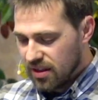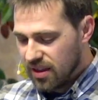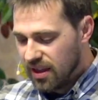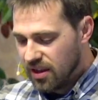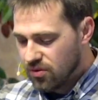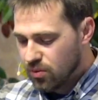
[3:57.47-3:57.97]

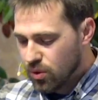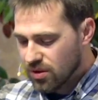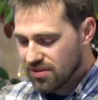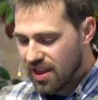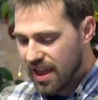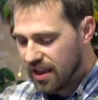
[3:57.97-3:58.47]
kings
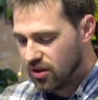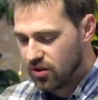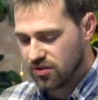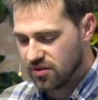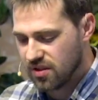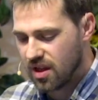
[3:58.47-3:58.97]
will take
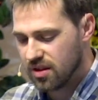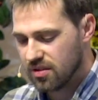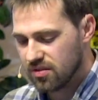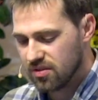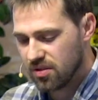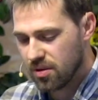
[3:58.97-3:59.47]
your
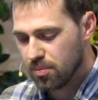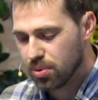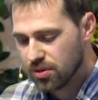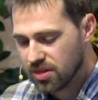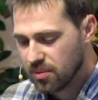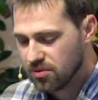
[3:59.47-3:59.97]
sons, put